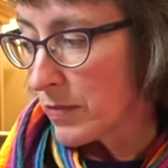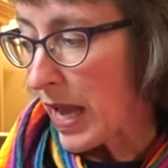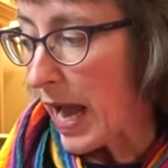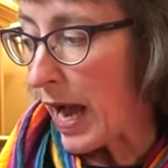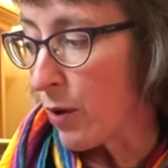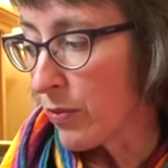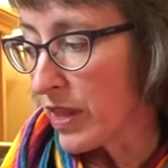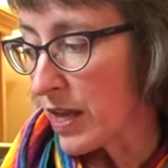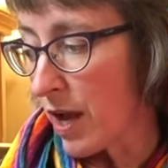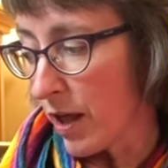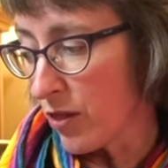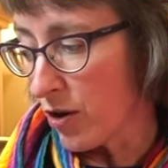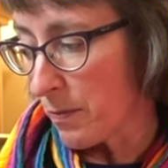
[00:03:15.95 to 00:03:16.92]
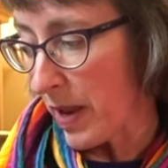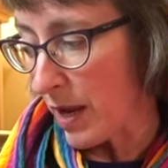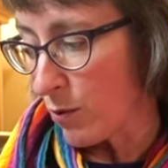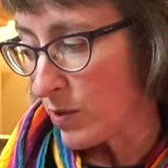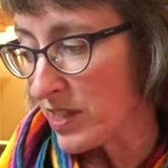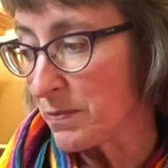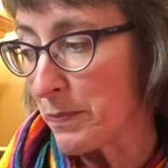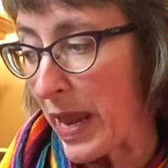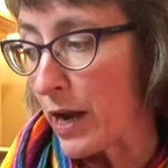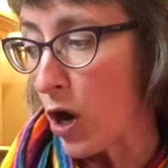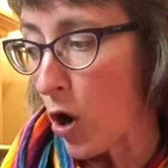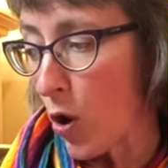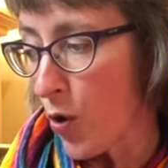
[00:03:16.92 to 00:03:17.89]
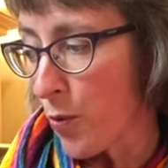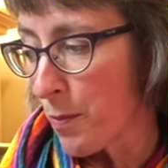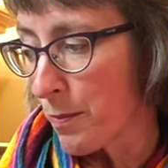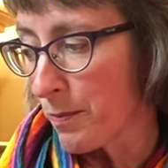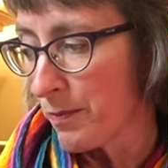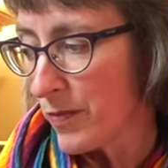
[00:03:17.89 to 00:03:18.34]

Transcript: how the other penguins made a home.